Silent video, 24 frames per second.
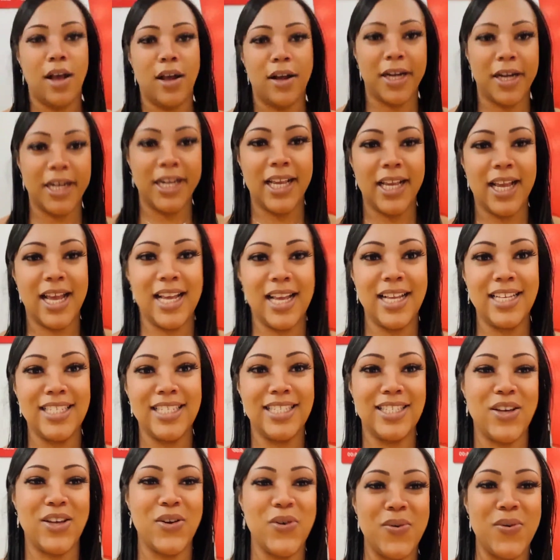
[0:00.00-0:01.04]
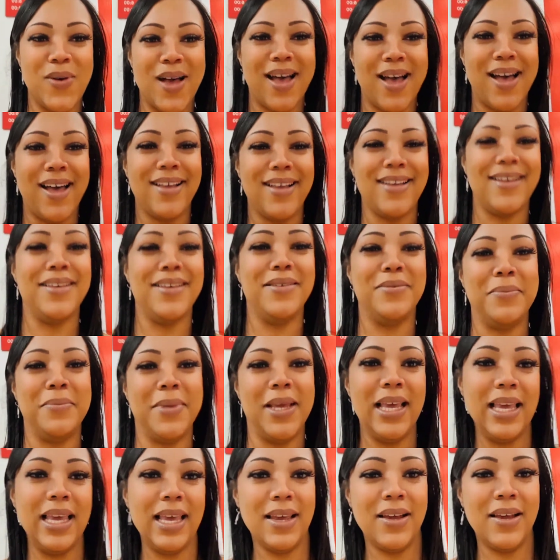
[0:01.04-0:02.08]
Alright guys, so I
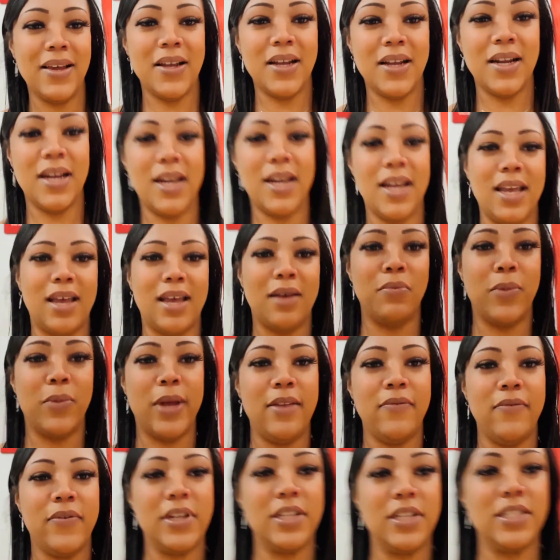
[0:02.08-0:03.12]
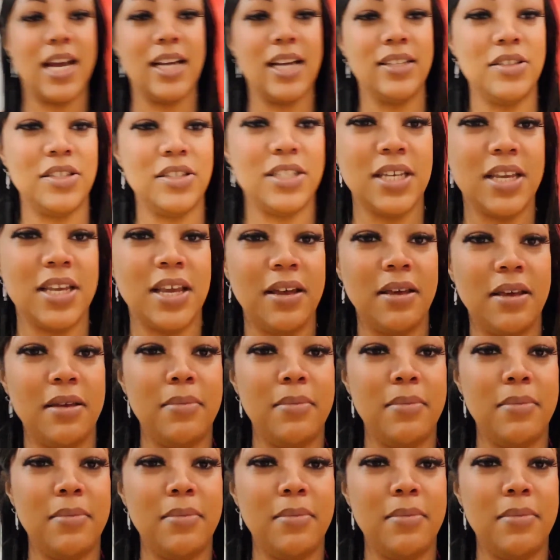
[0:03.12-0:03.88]
am here. I'm waiting for the doctor to come